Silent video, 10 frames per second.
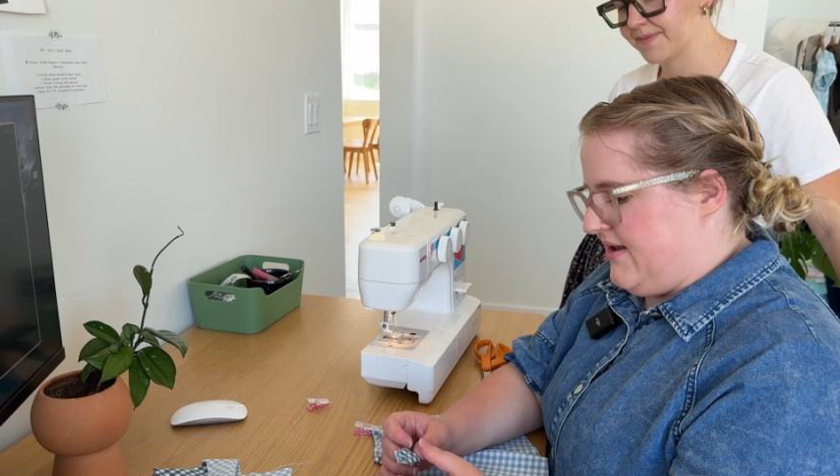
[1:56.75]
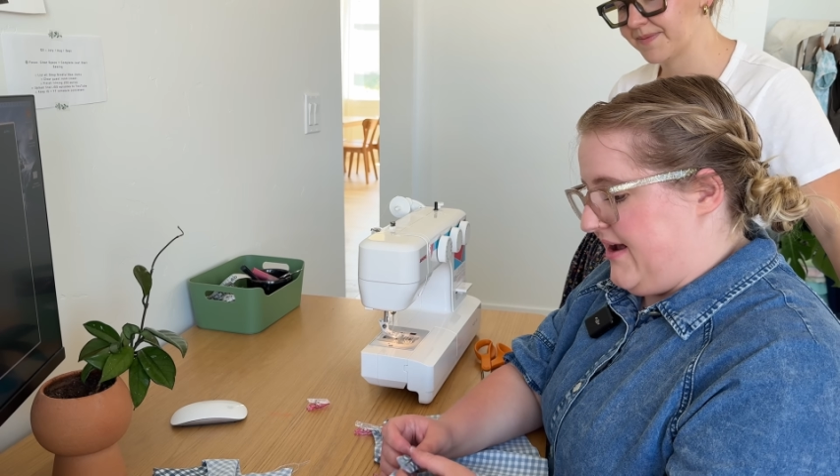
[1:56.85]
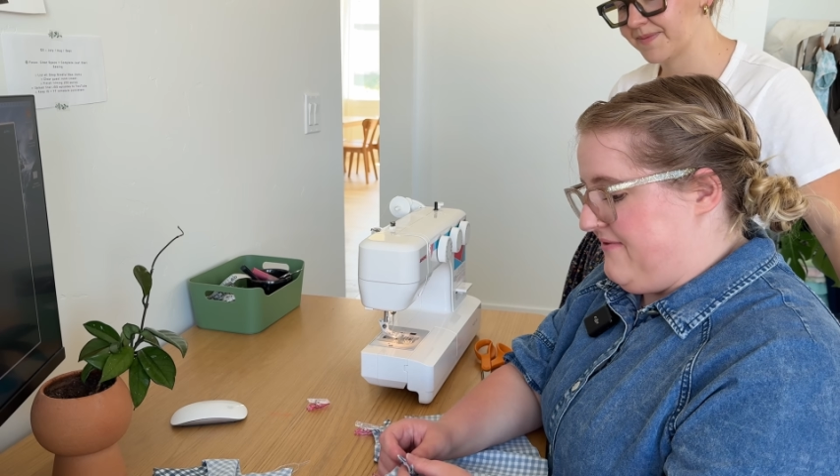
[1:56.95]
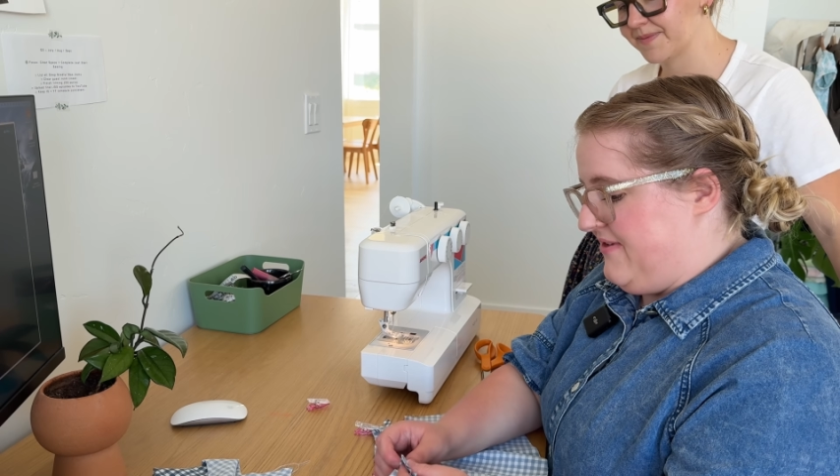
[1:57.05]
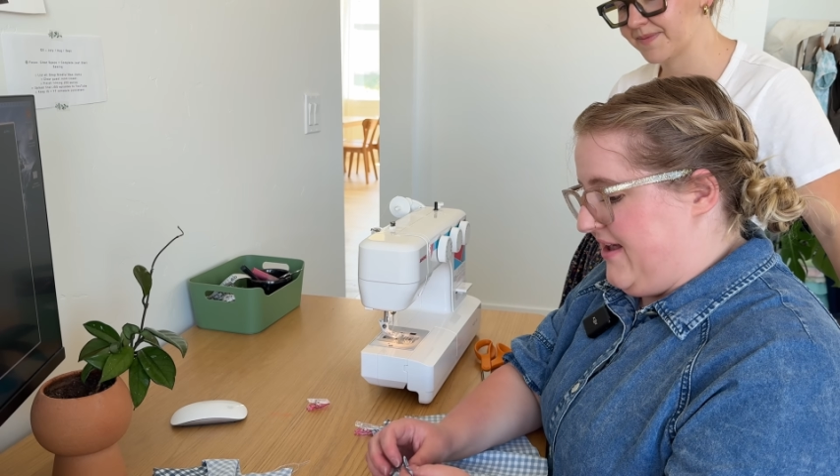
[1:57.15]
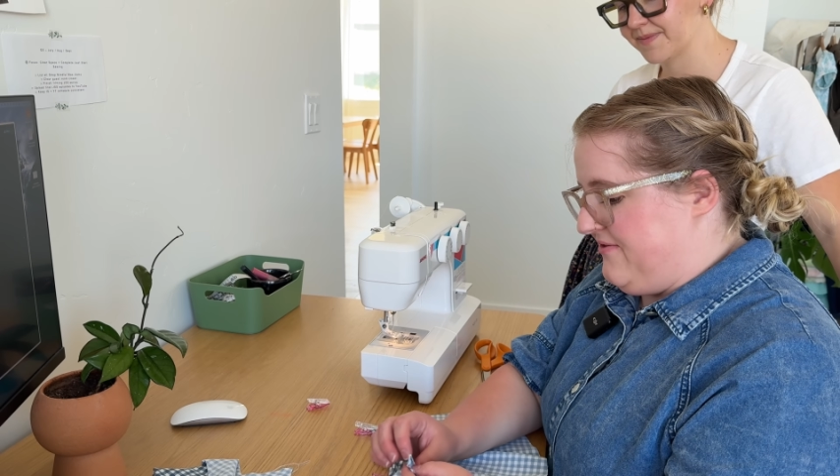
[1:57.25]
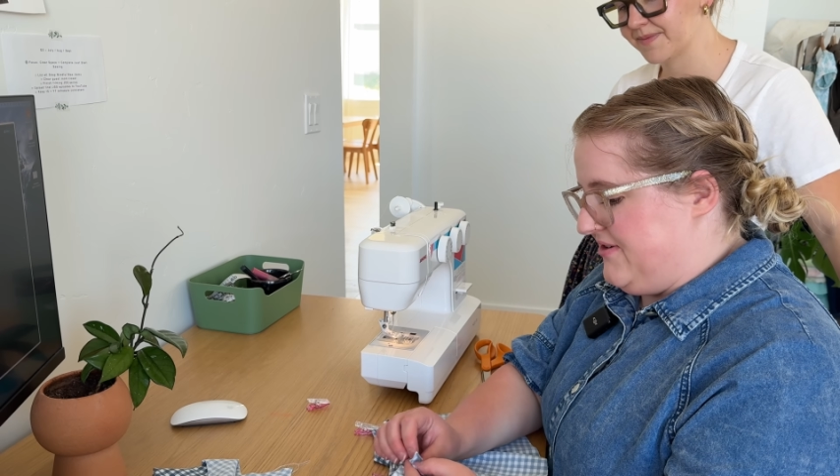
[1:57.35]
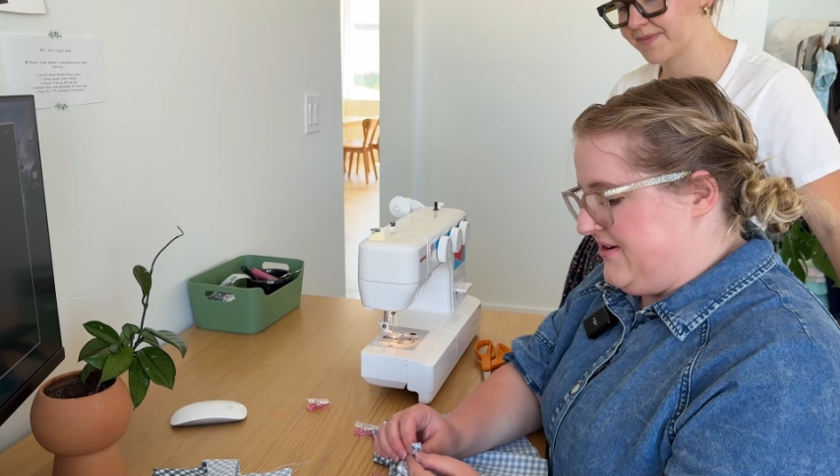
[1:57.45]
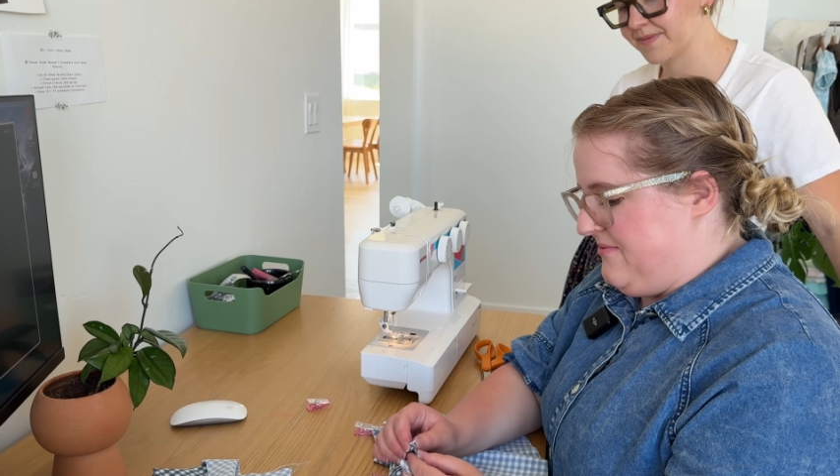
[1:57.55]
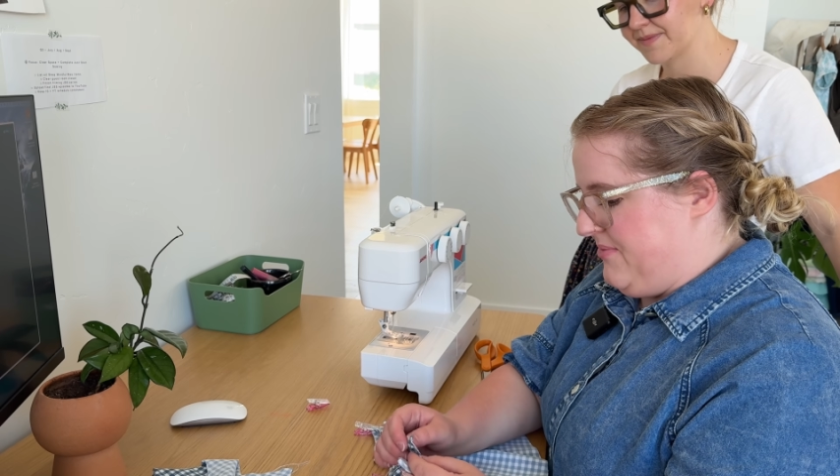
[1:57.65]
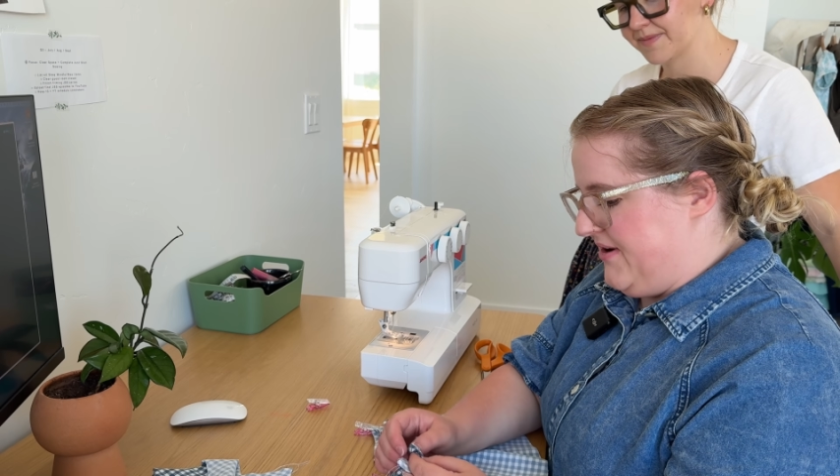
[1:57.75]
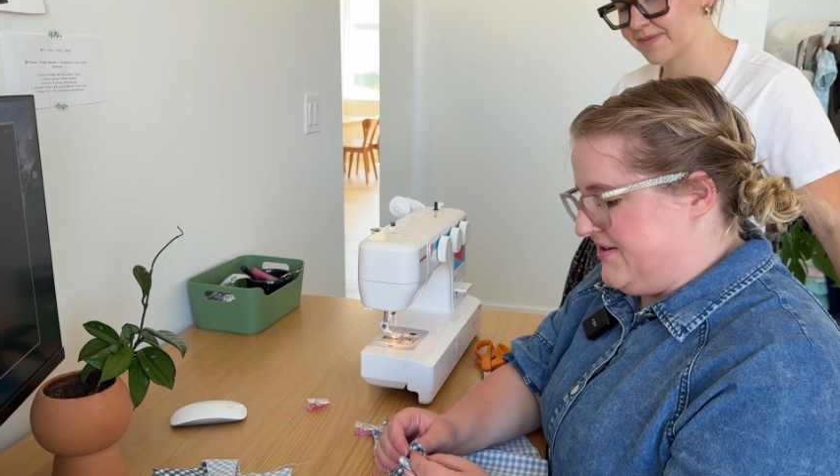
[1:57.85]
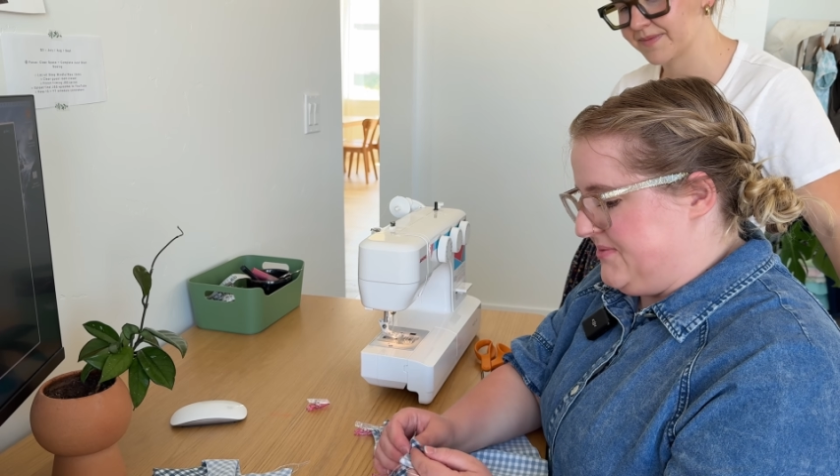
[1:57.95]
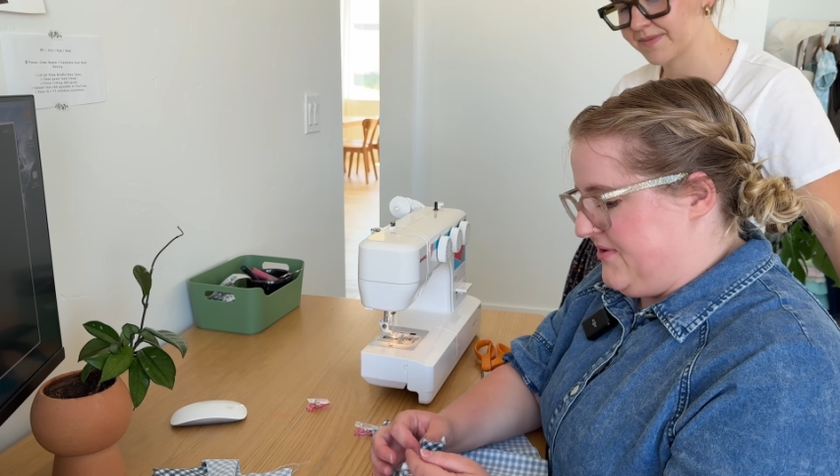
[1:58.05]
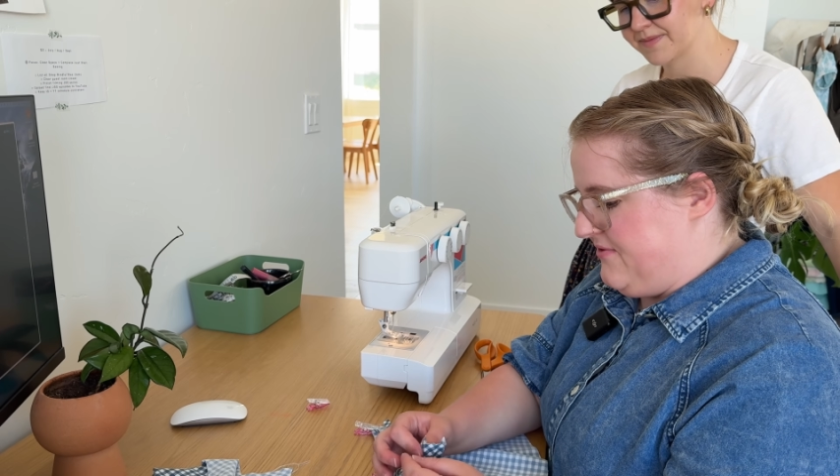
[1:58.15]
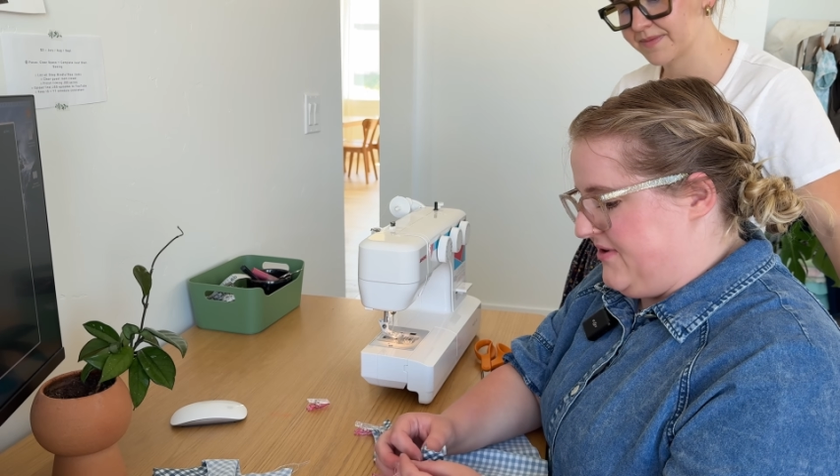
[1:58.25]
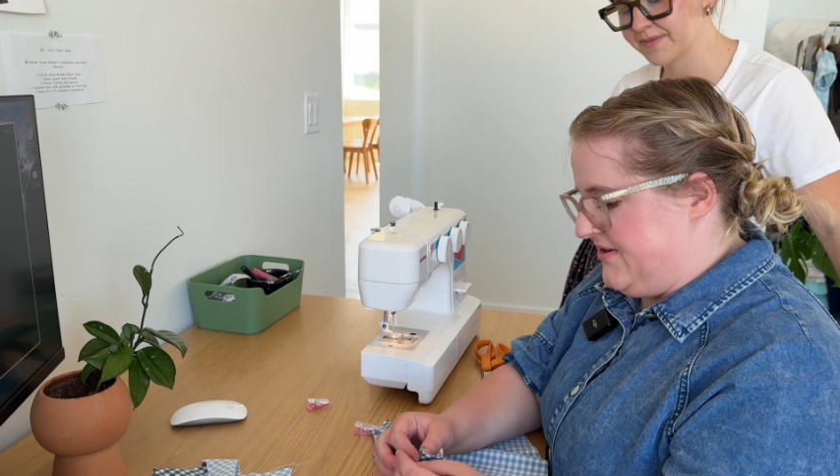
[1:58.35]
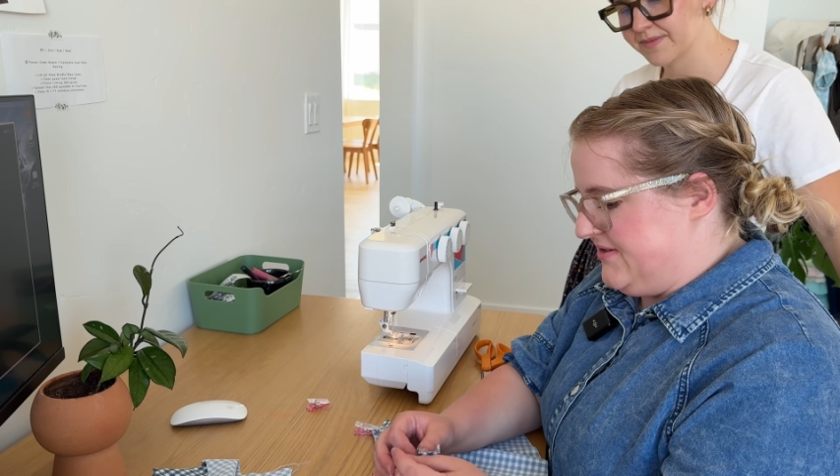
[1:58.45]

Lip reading: I've never done bias before,